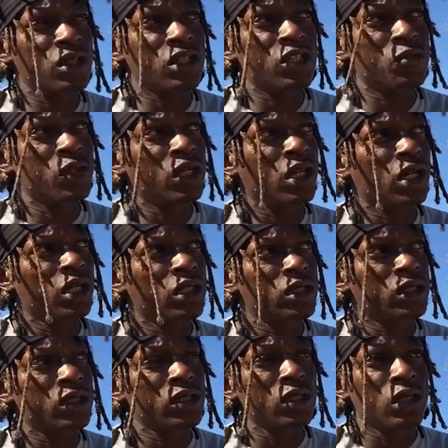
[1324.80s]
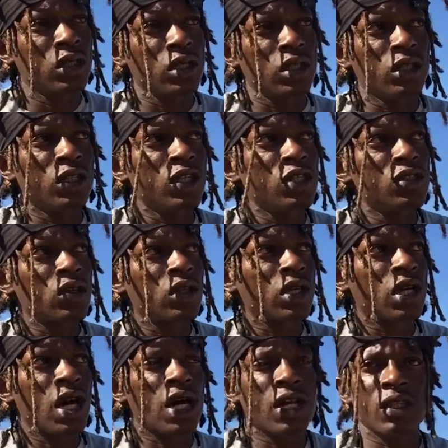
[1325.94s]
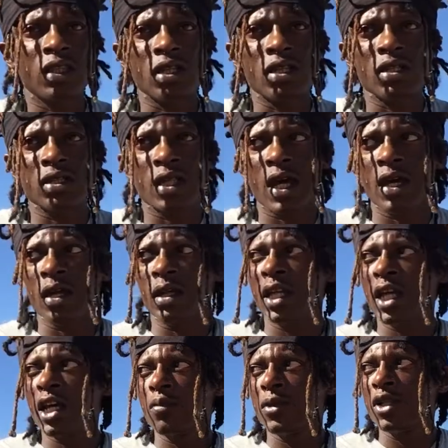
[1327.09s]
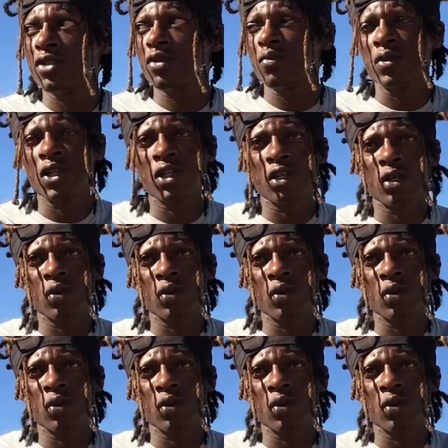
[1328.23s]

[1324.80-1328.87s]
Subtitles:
is because these are the kind of things that led me to be